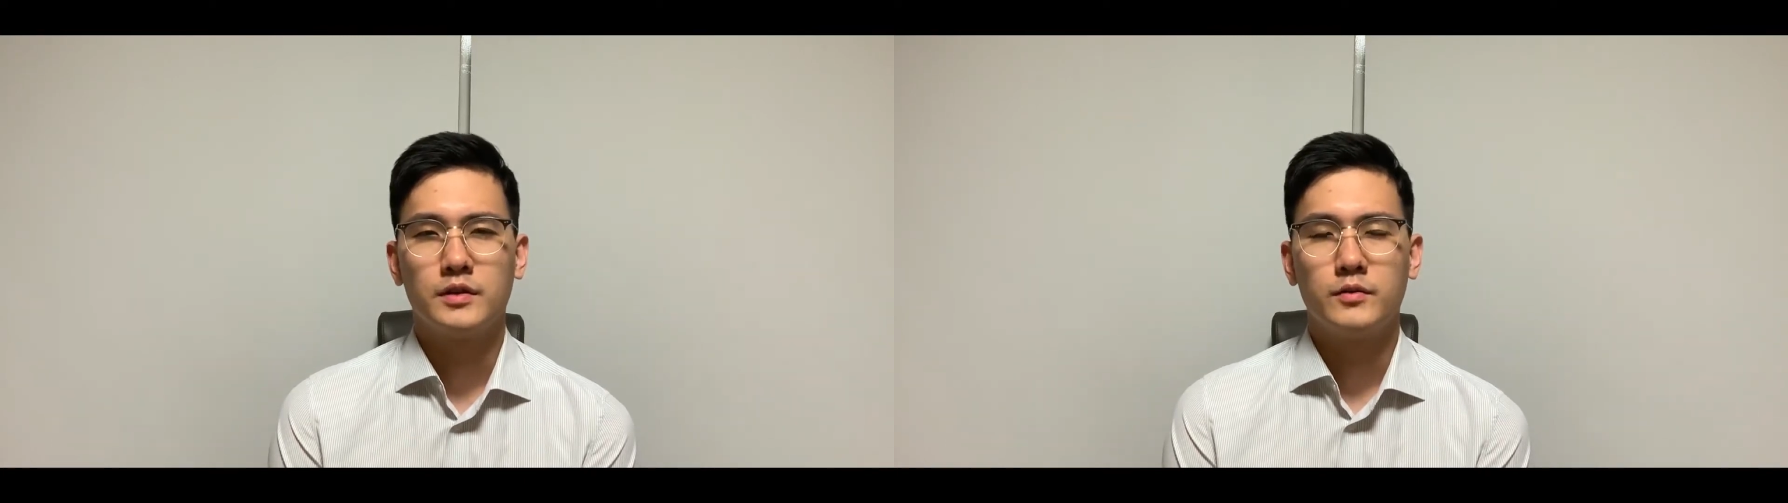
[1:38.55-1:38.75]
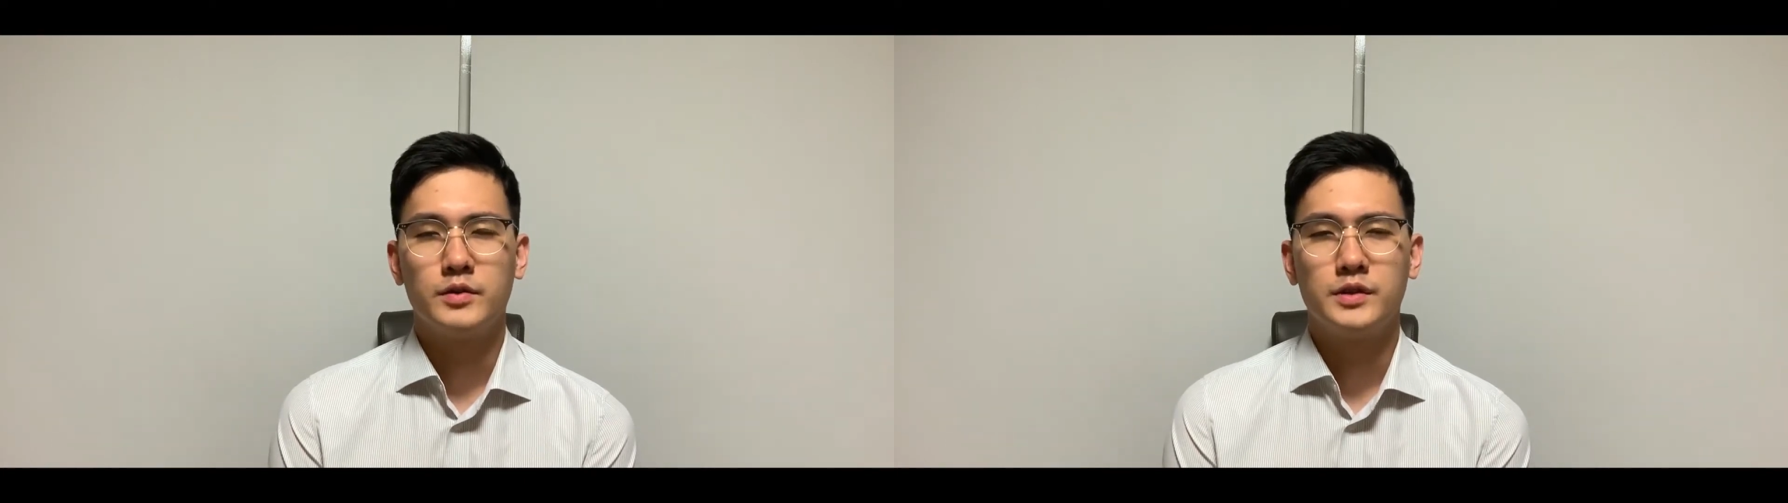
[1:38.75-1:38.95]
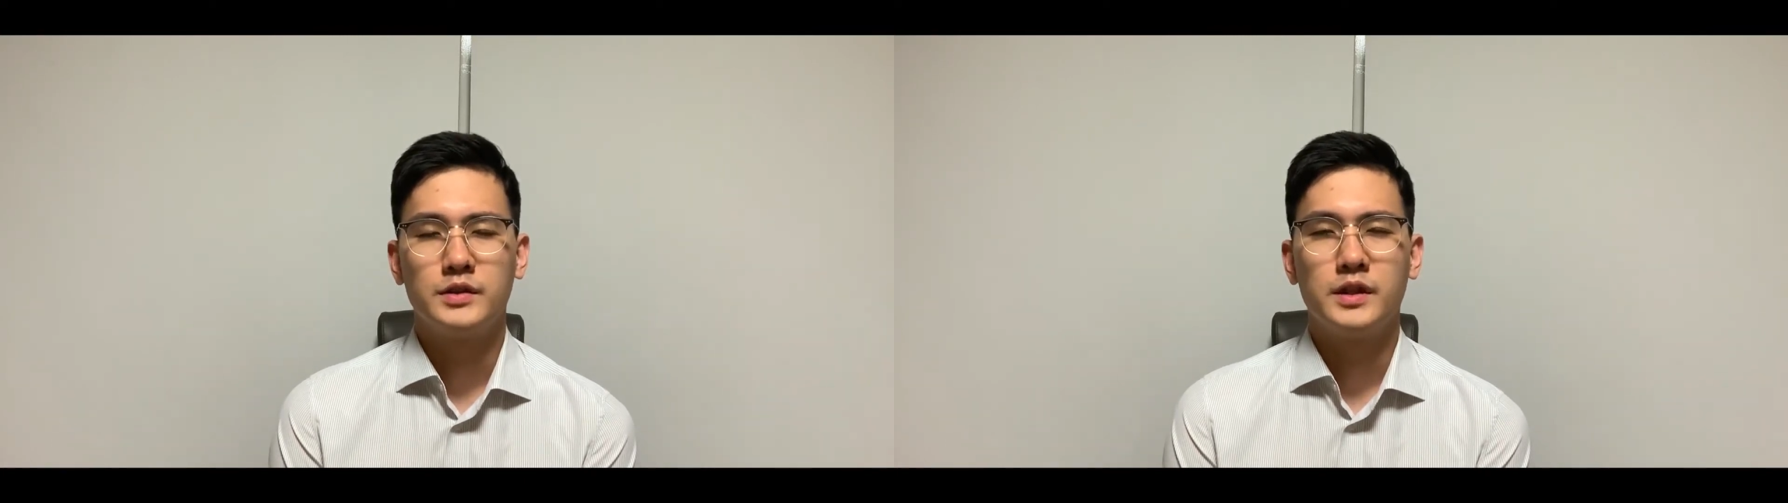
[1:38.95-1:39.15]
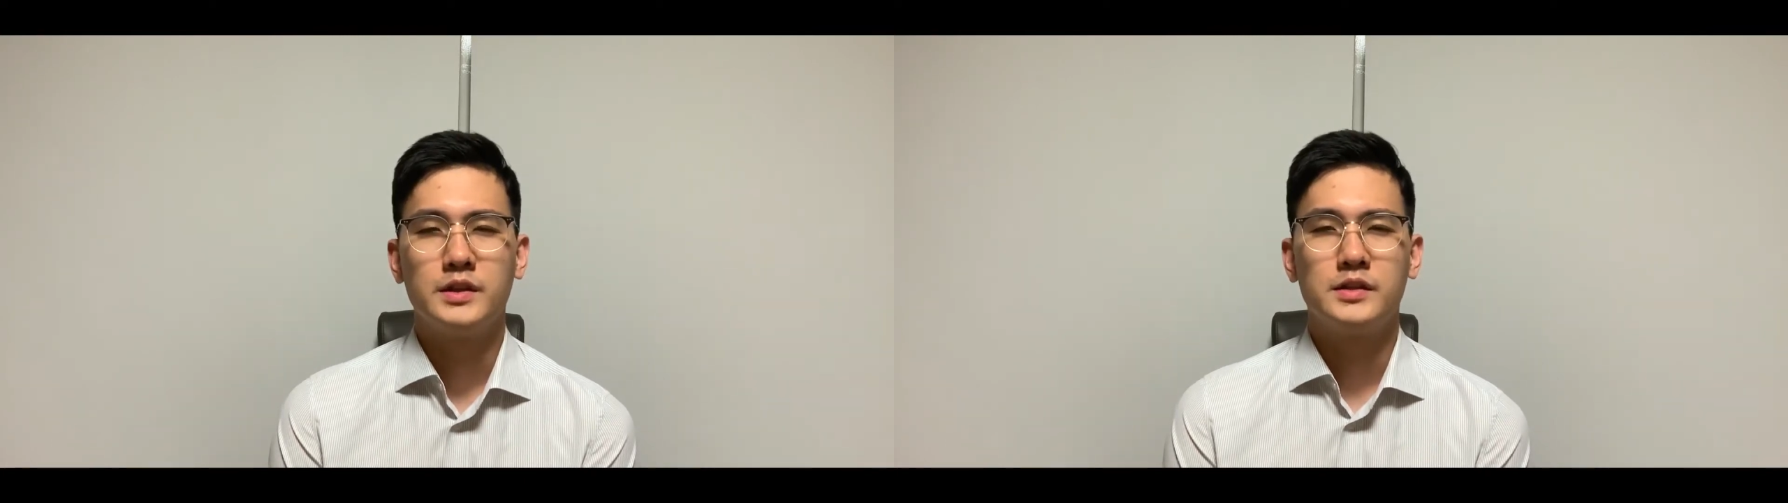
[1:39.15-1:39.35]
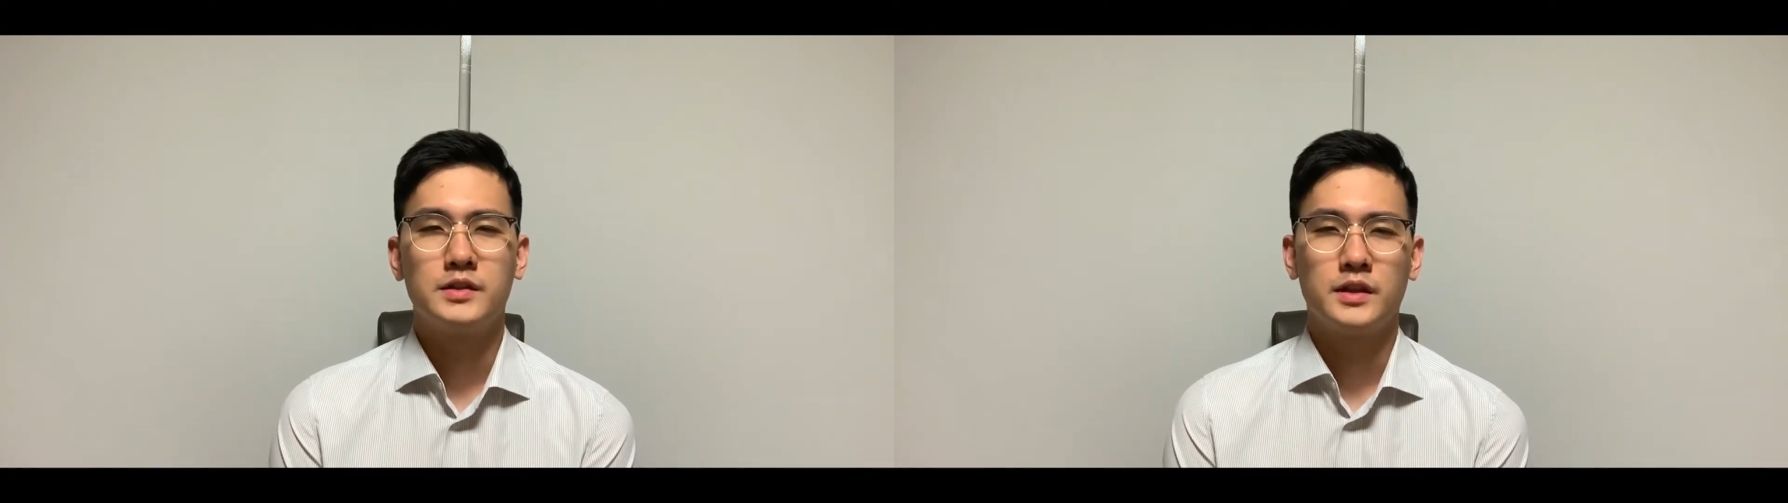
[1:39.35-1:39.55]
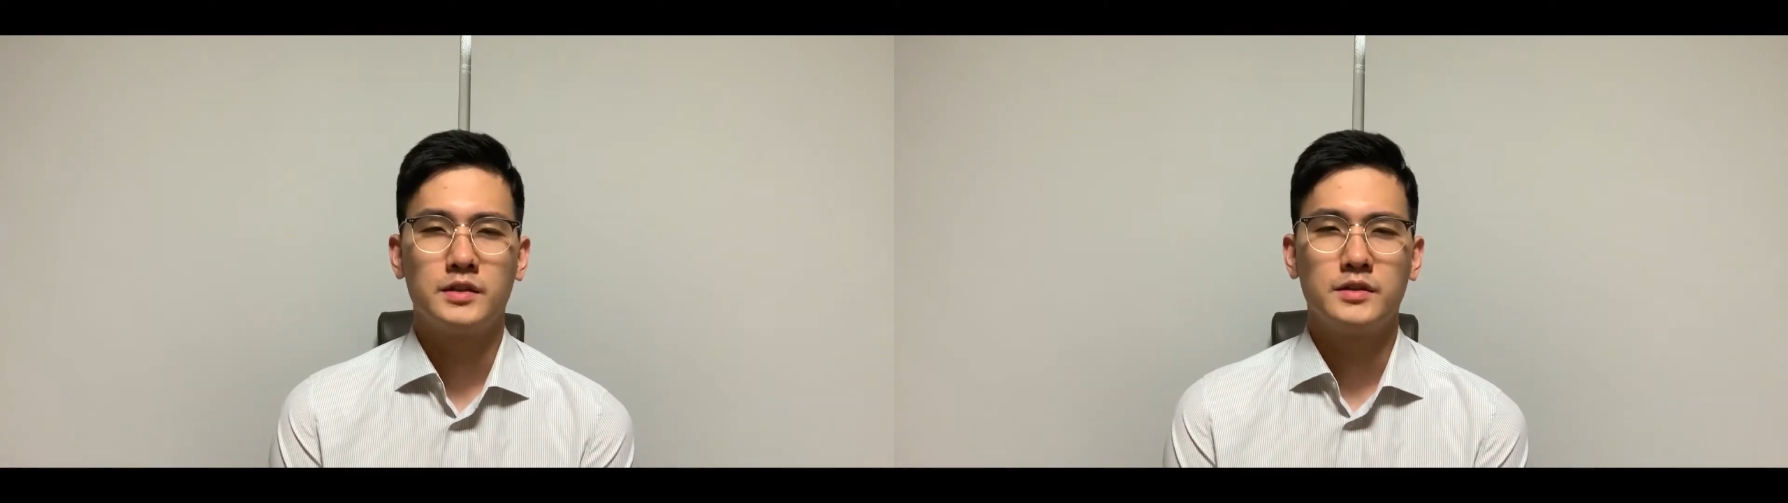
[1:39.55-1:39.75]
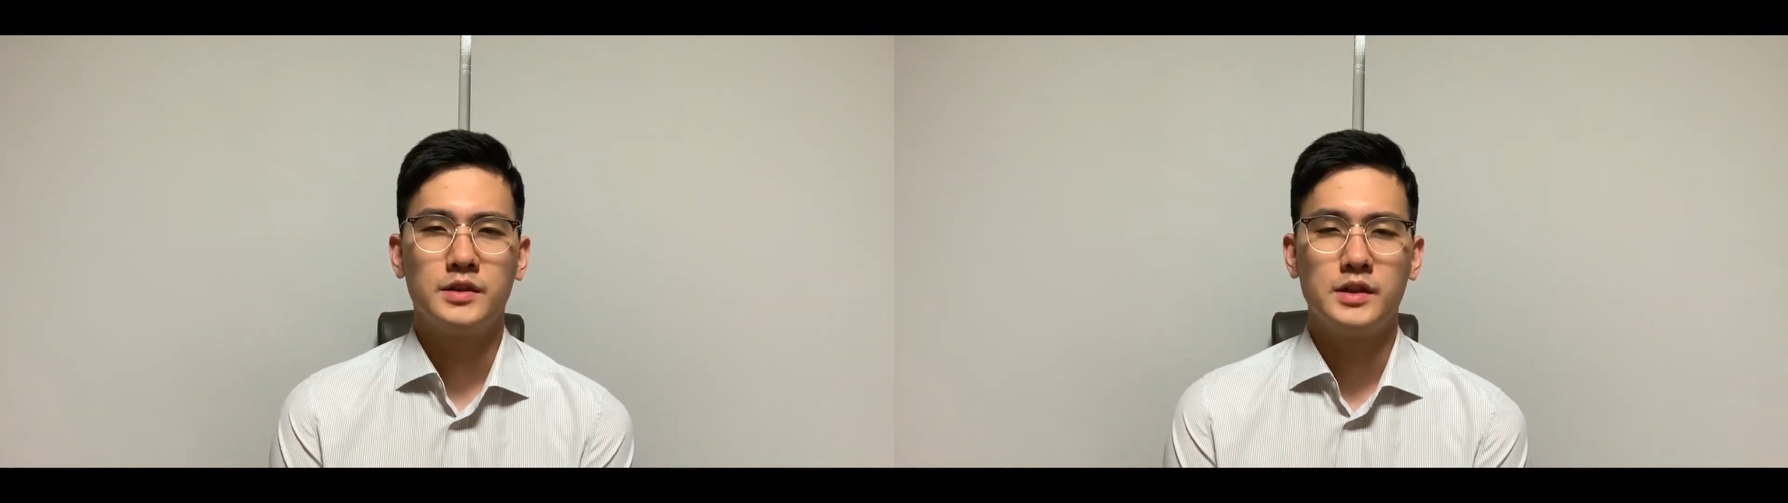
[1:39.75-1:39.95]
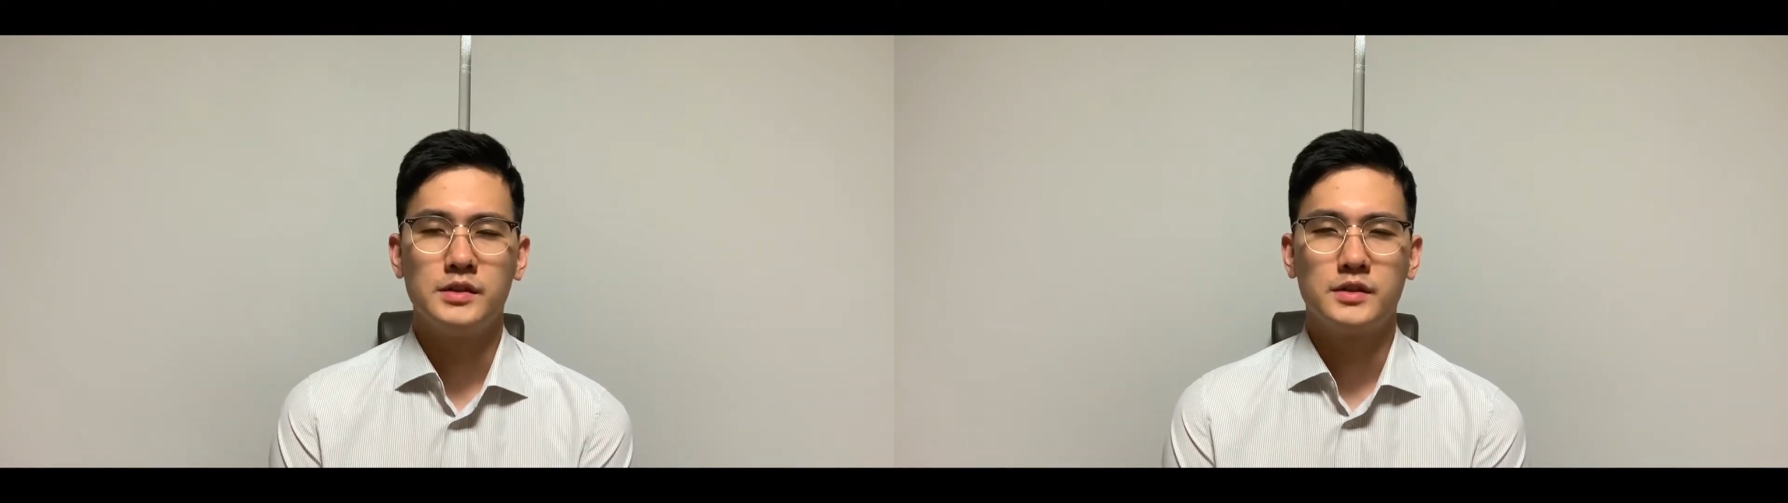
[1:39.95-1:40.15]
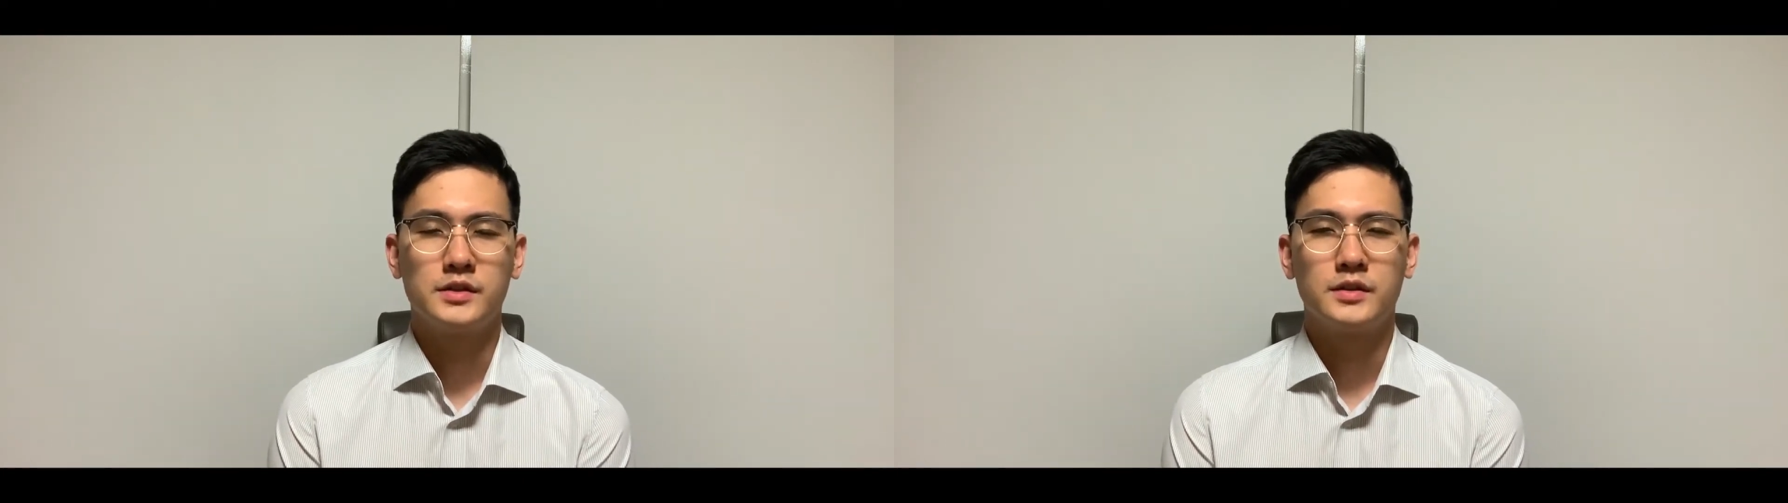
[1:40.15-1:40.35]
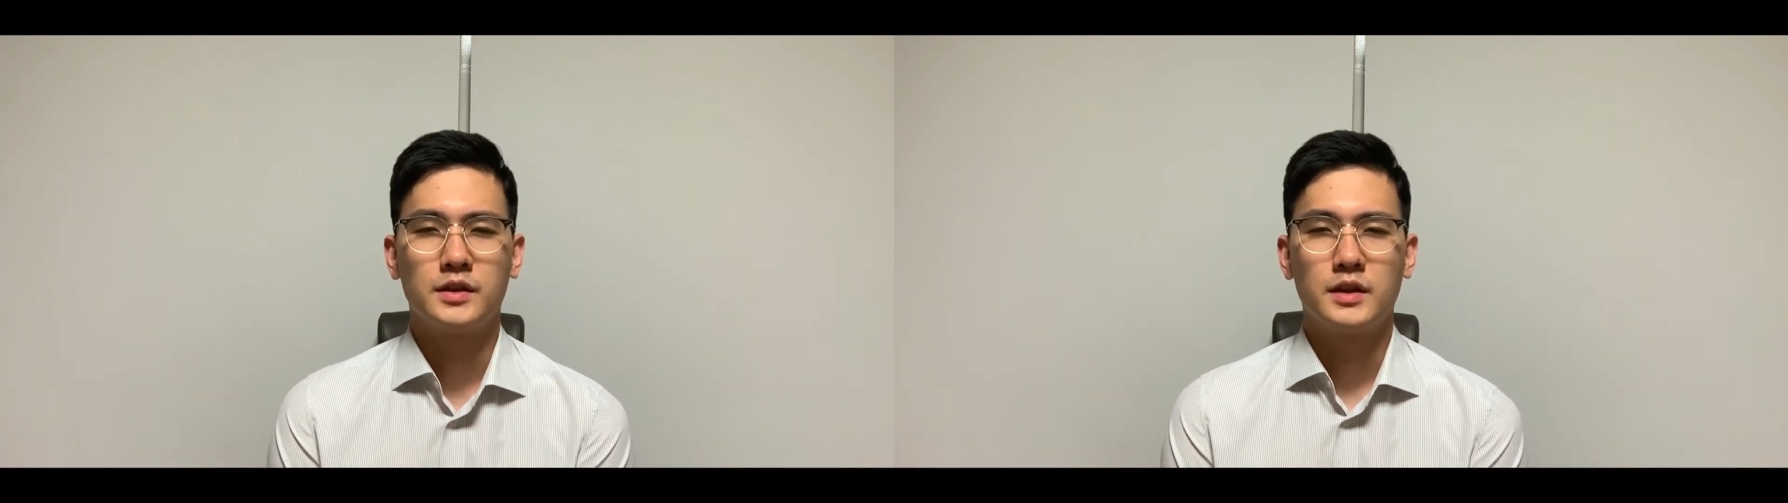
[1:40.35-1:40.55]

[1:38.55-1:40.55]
which is his son Jesus,